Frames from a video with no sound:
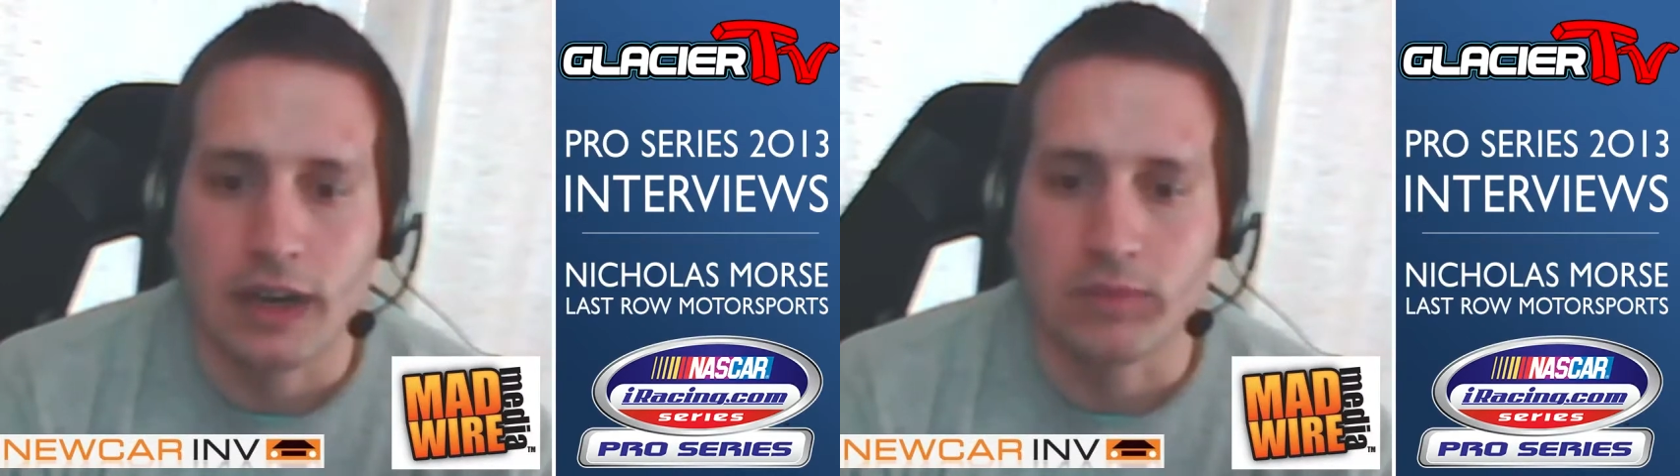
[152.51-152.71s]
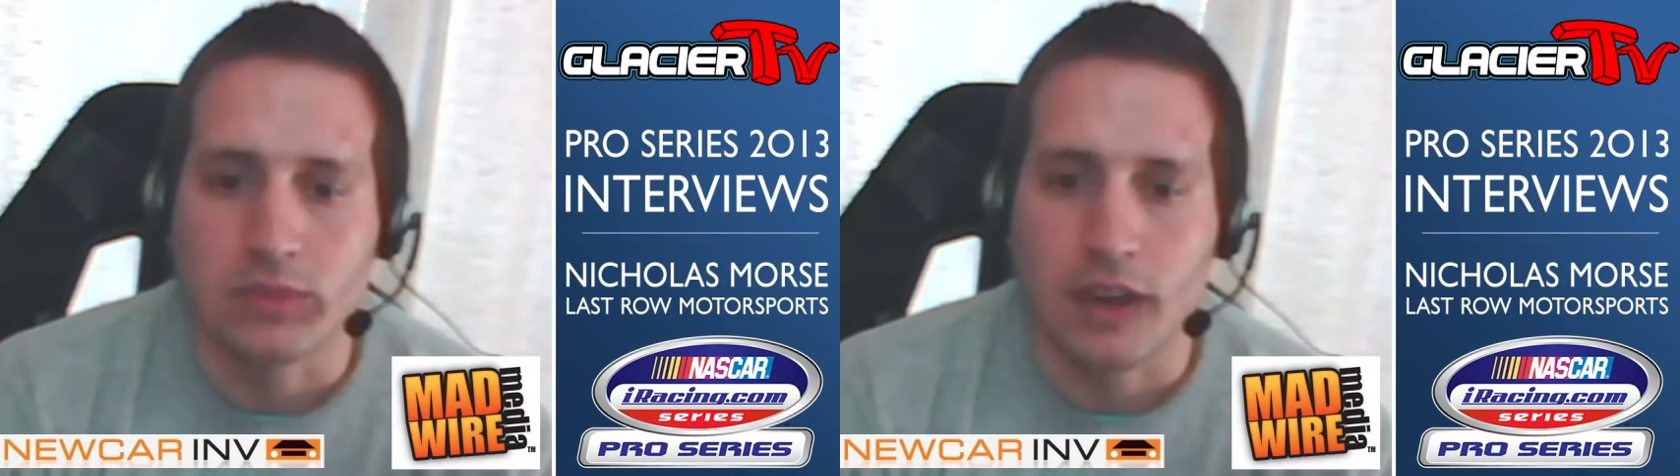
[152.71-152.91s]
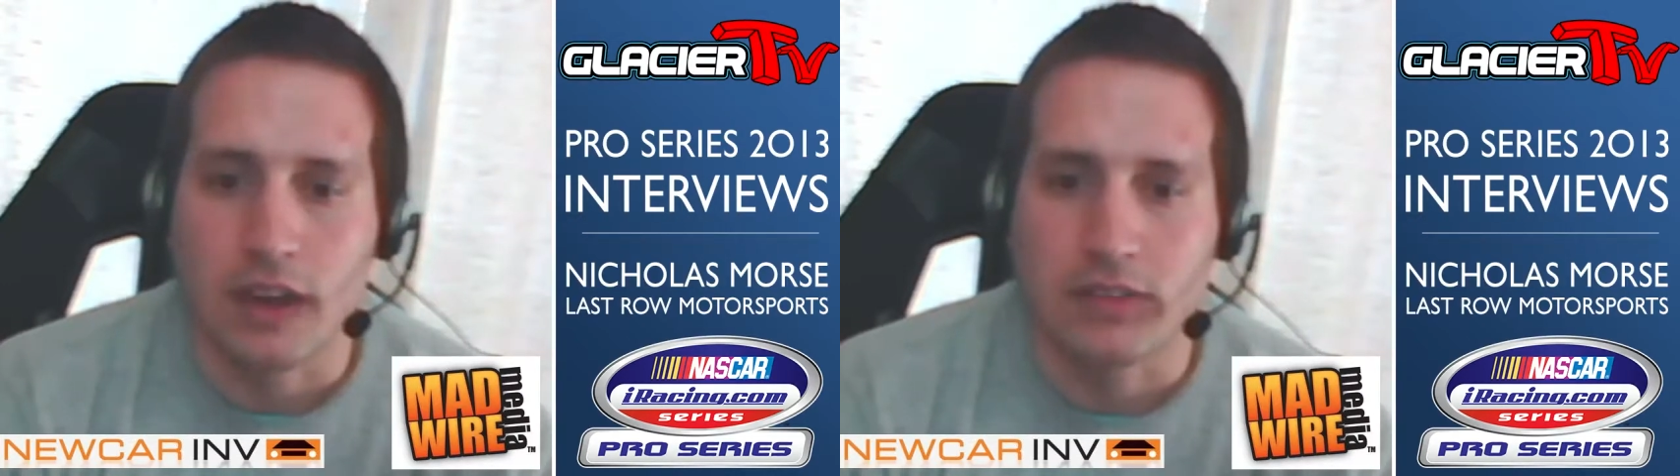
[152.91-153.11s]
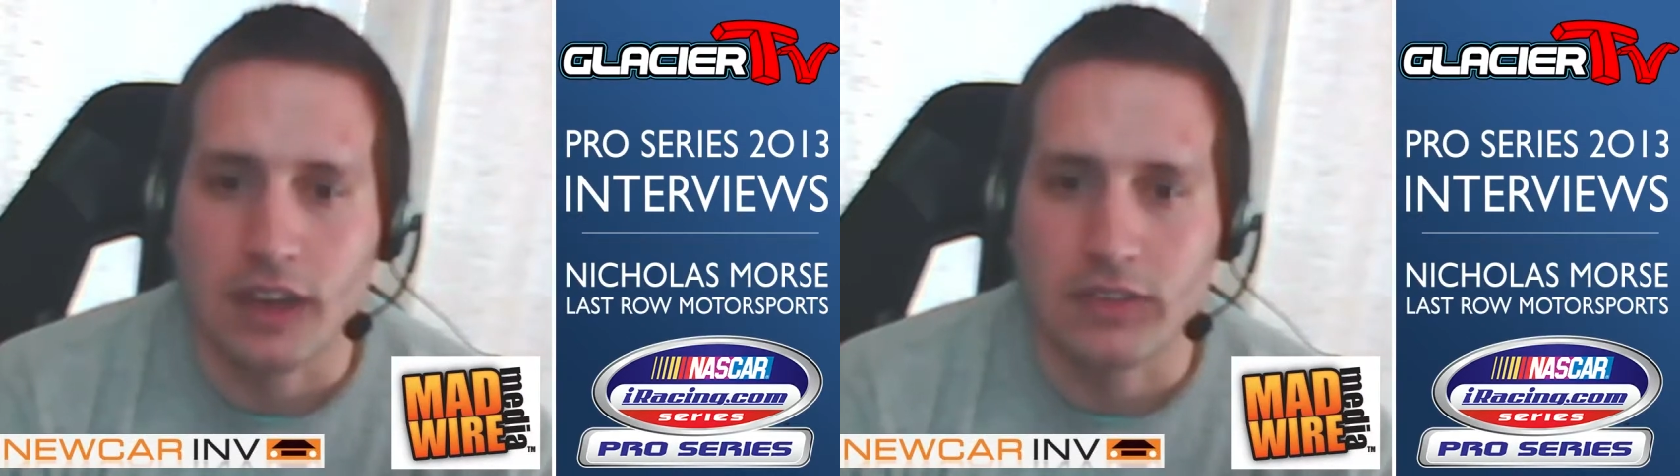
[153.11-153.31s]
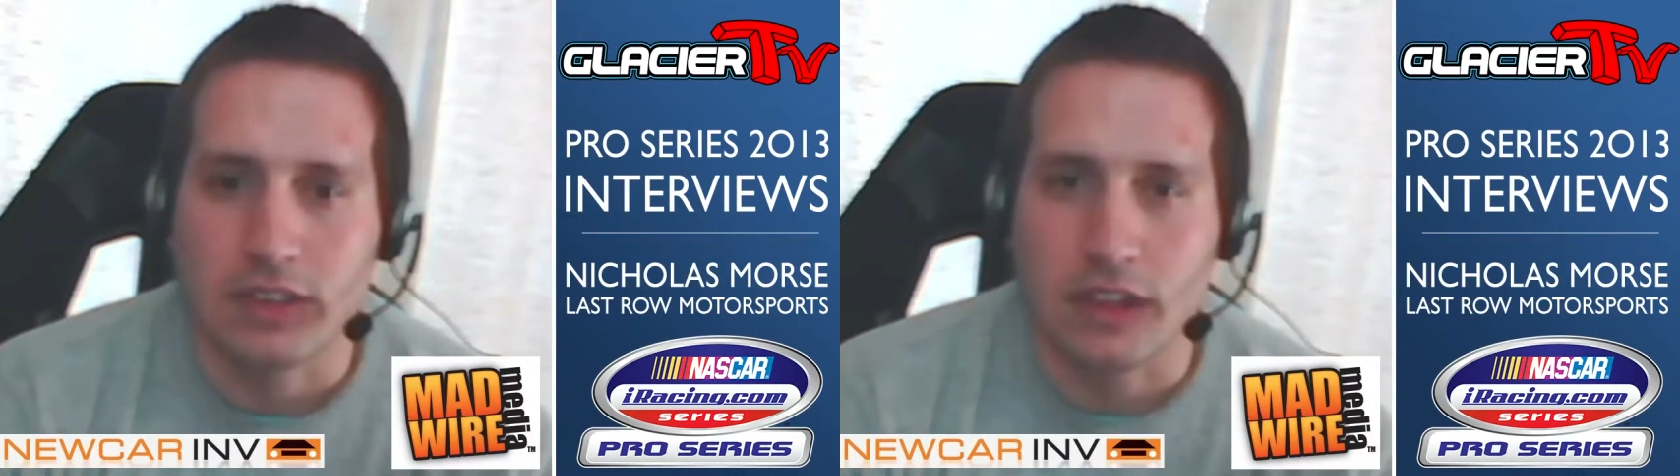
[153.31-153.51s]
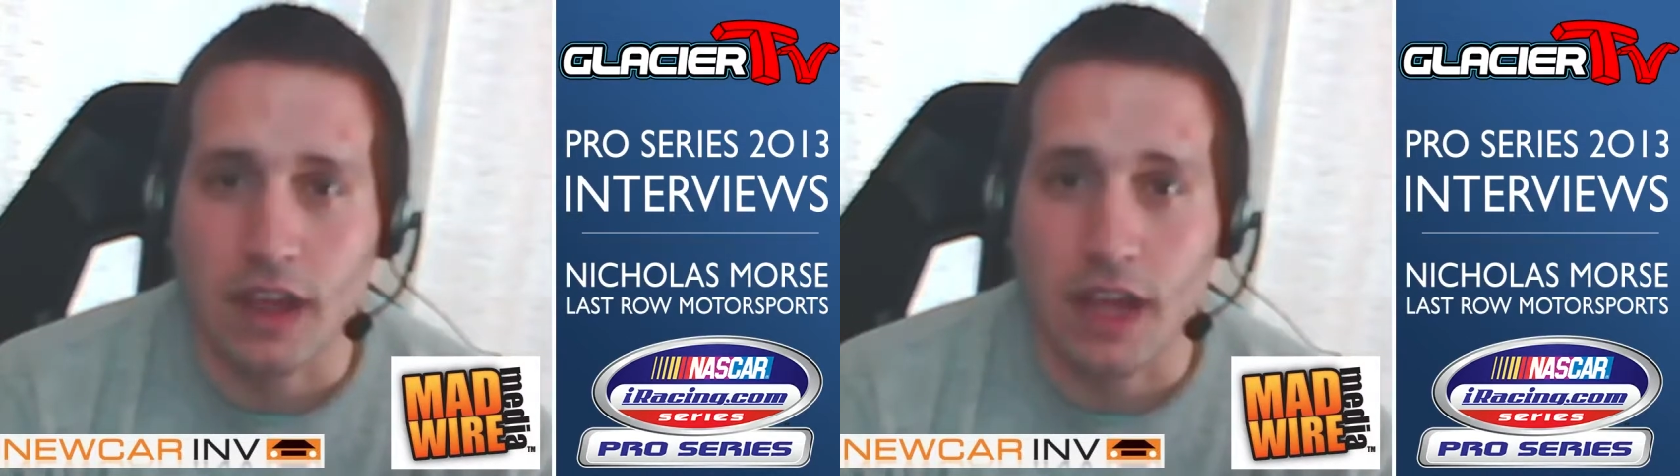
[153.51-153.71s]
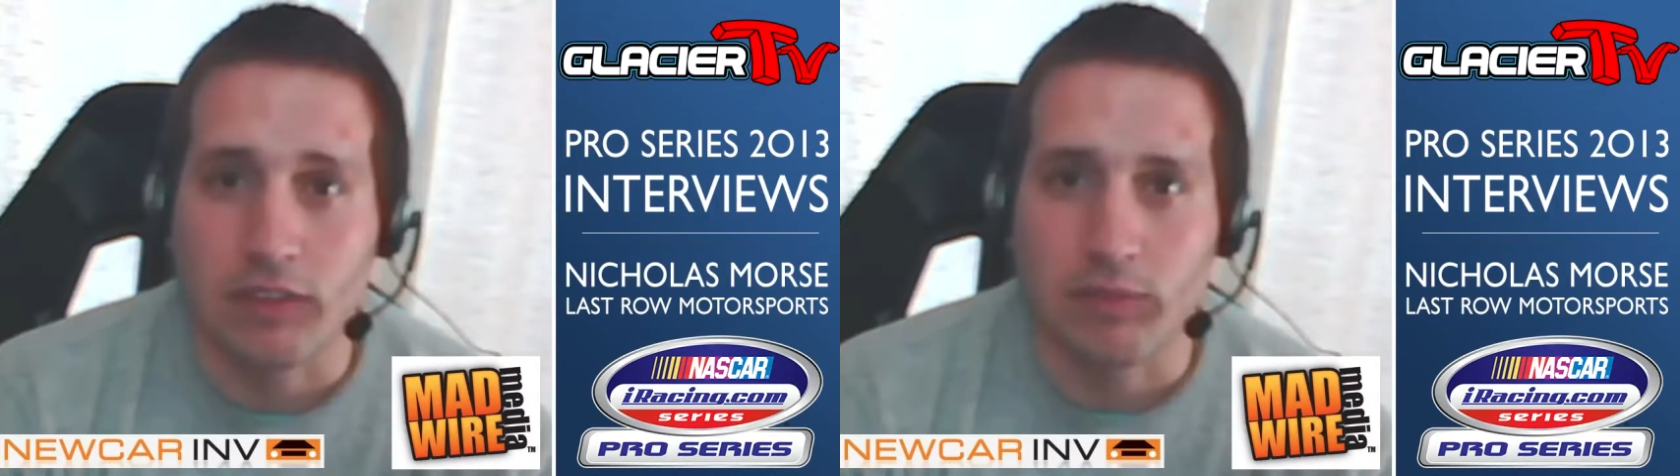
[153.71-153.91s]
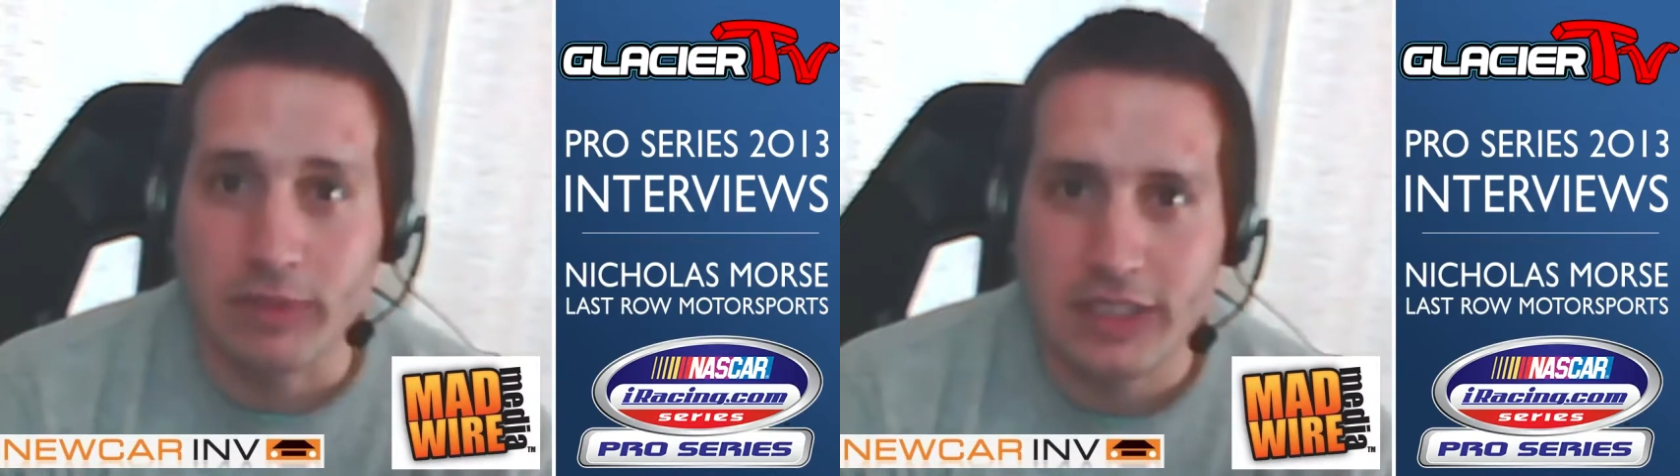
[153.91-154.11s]
So I've seen a lot of
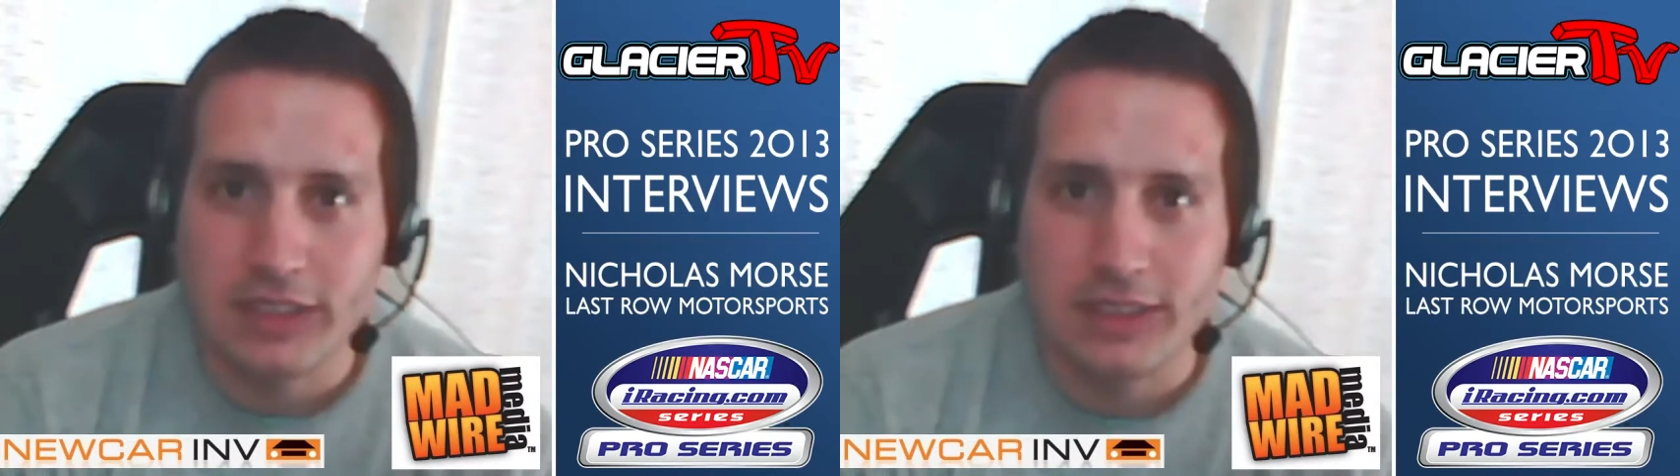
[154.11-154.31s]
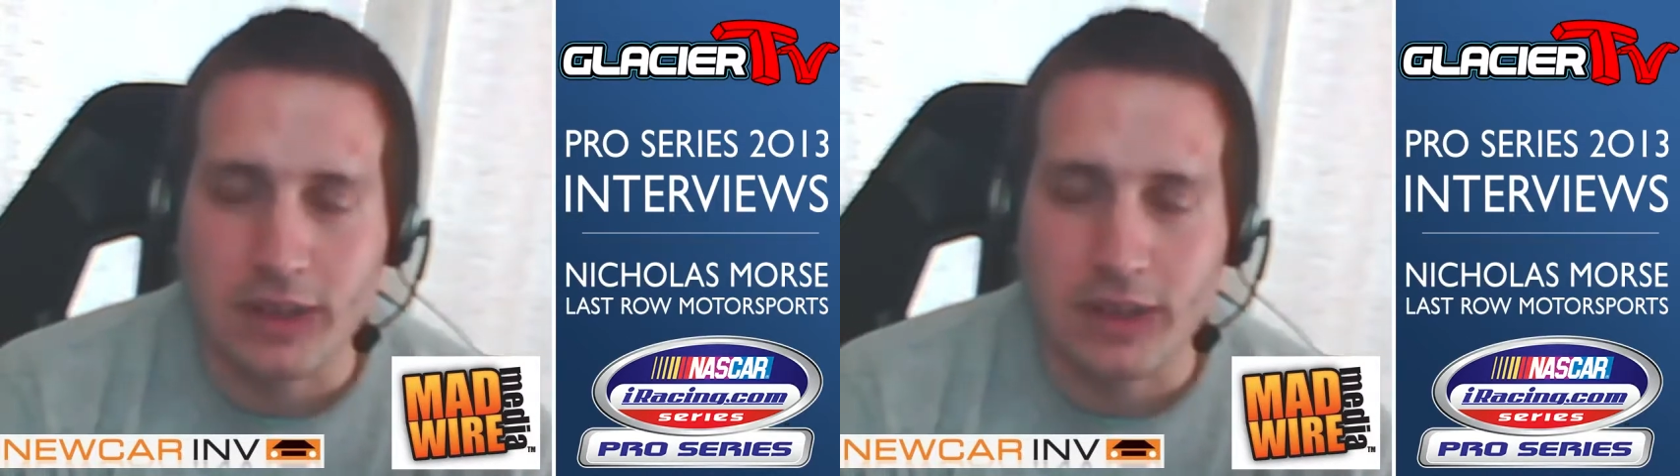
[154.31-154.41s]
improvements.